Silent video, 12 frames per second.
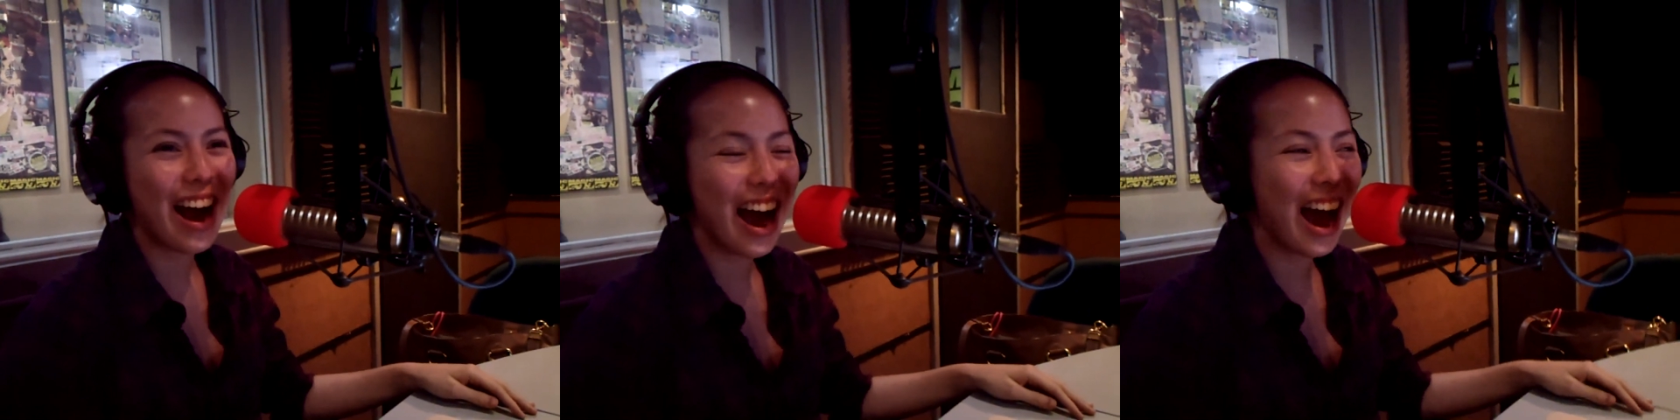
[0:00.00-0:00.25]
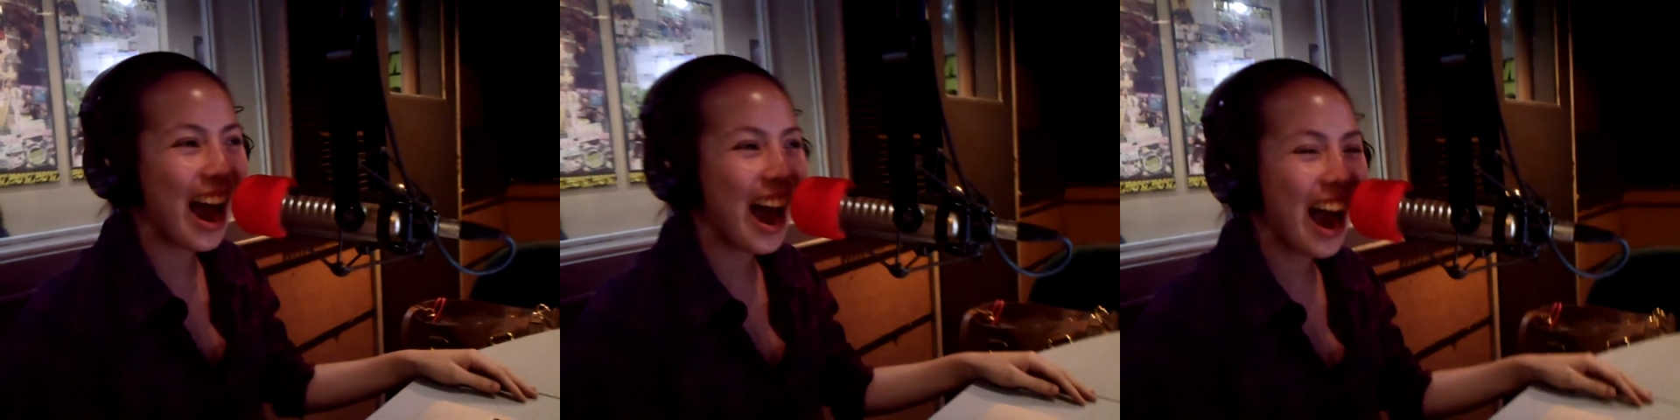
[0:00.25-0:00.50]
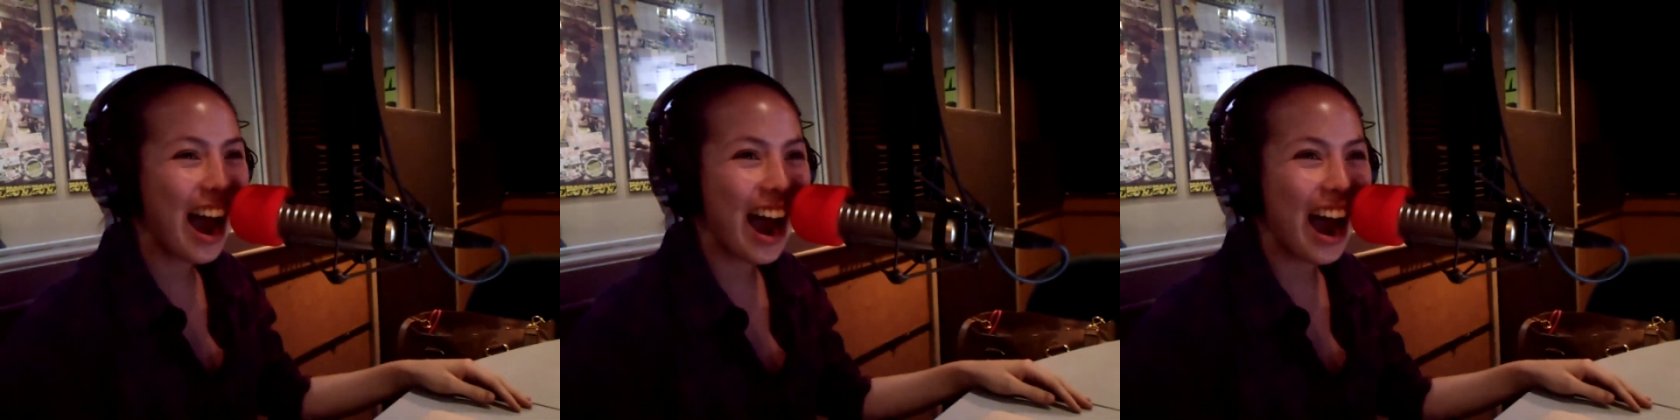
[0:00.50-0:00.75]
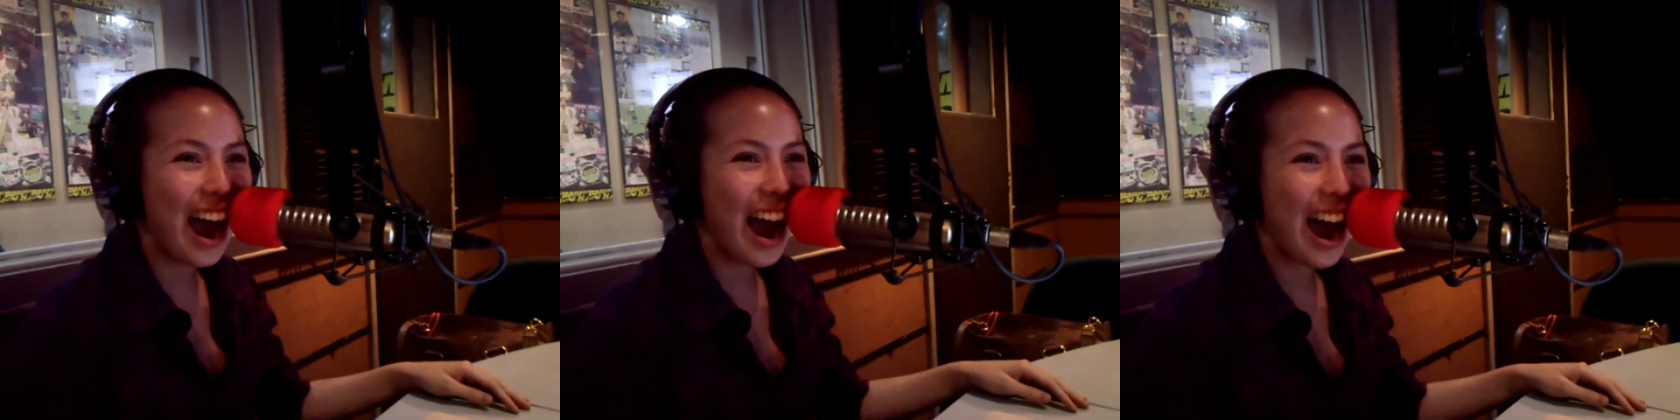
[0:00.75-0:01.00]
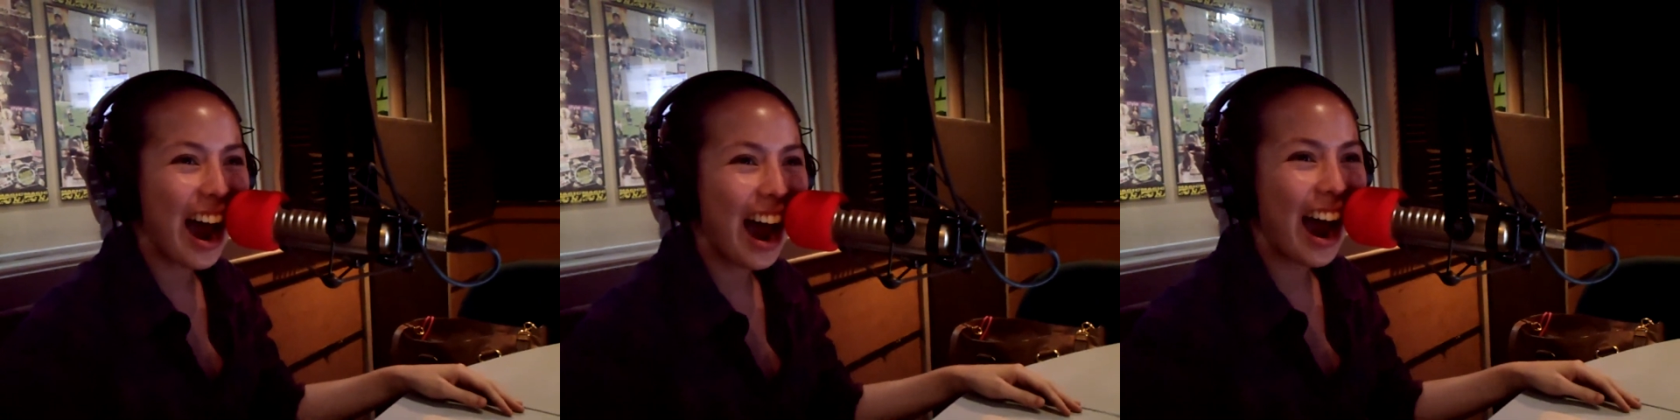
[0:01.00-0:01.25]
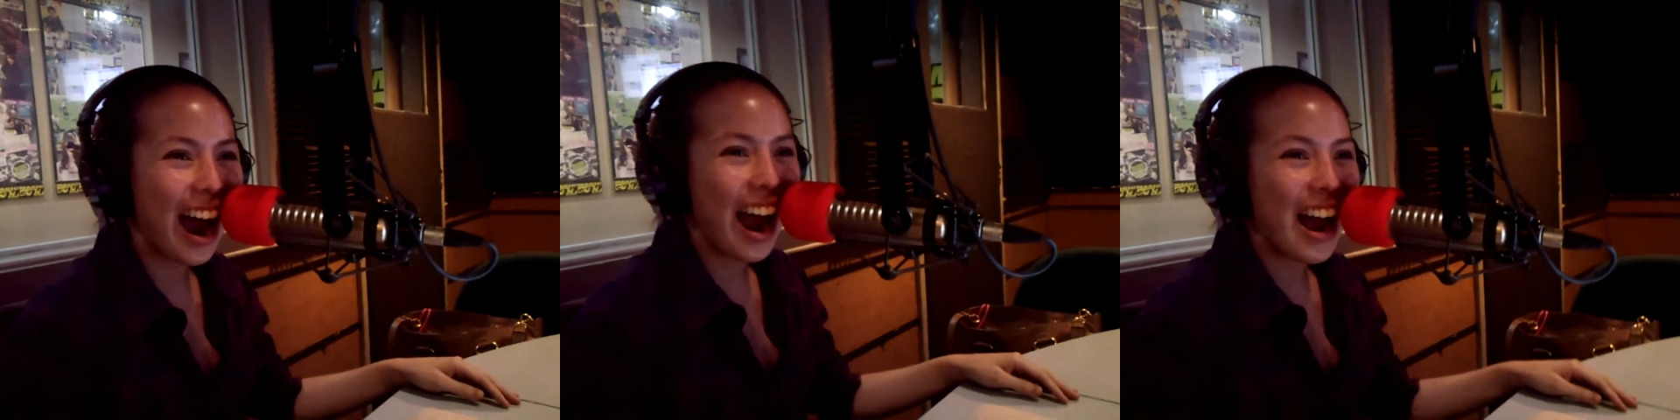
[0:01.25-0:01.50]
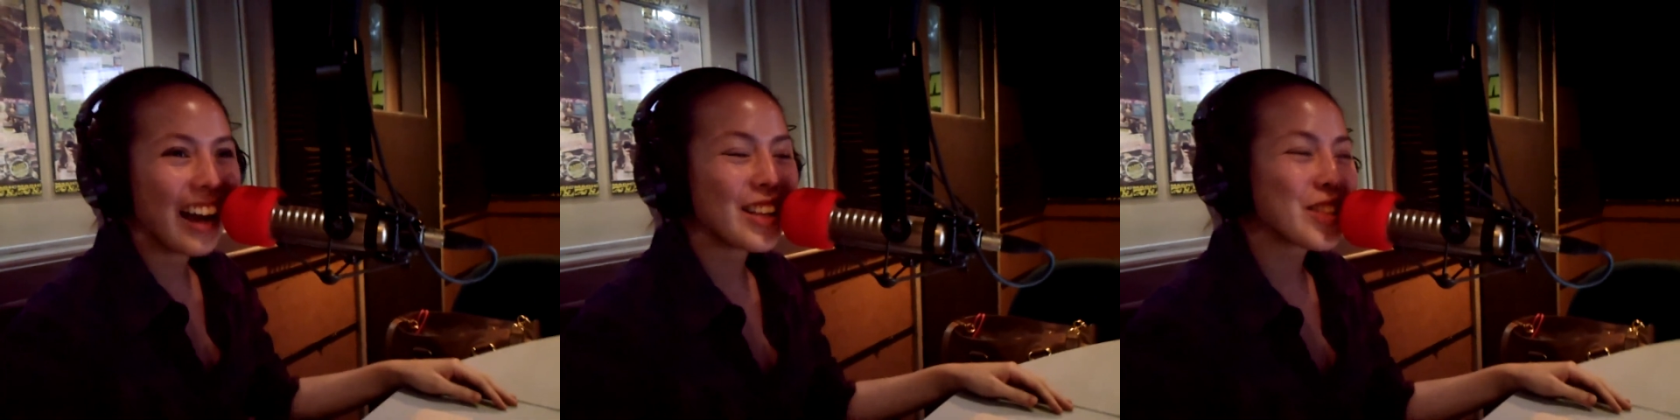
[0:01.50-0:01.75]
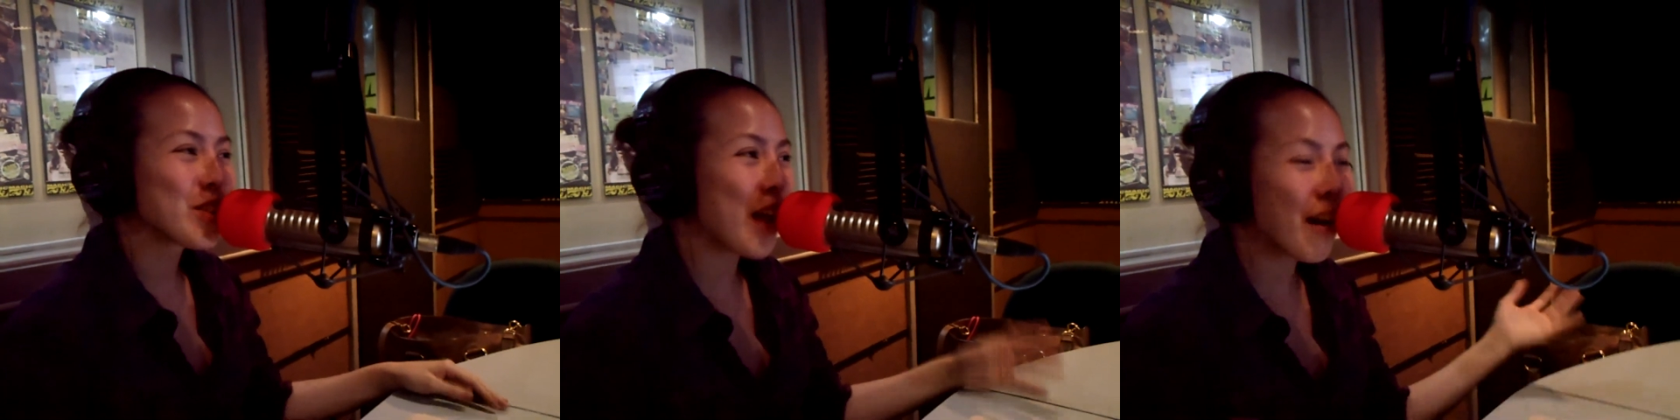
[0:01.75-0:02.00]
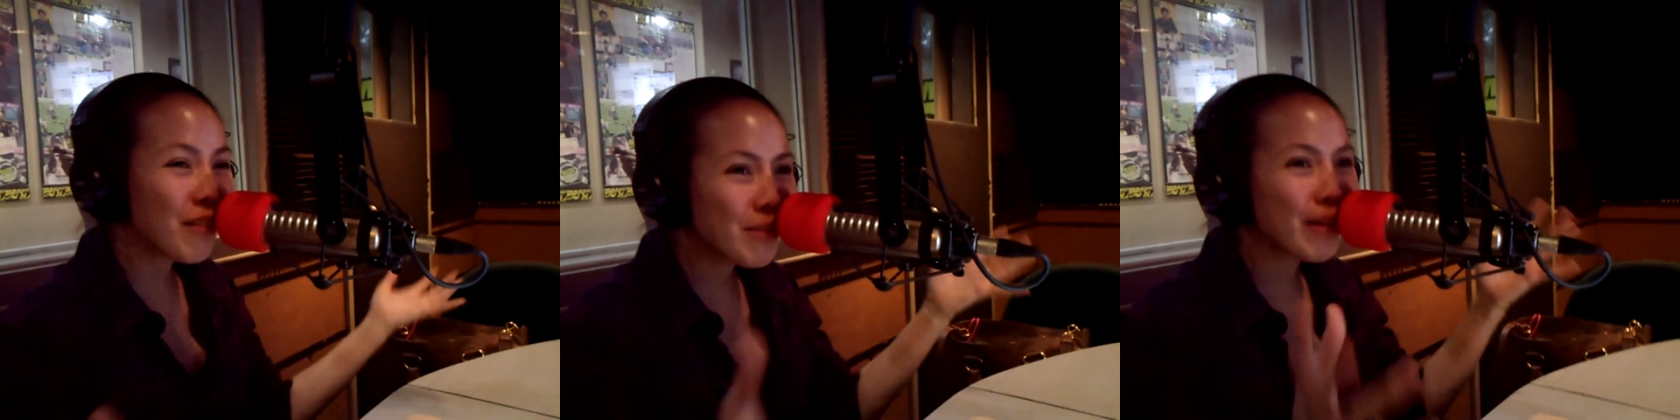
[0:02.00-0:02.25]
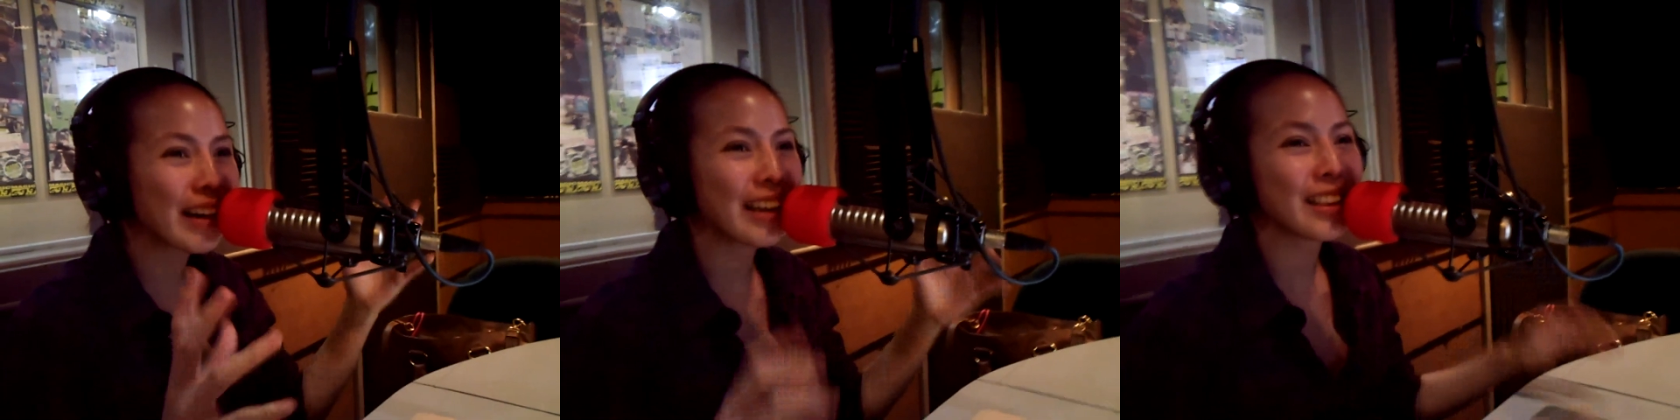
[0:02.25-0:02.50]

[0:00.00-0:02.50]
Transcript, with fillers: So cool everybody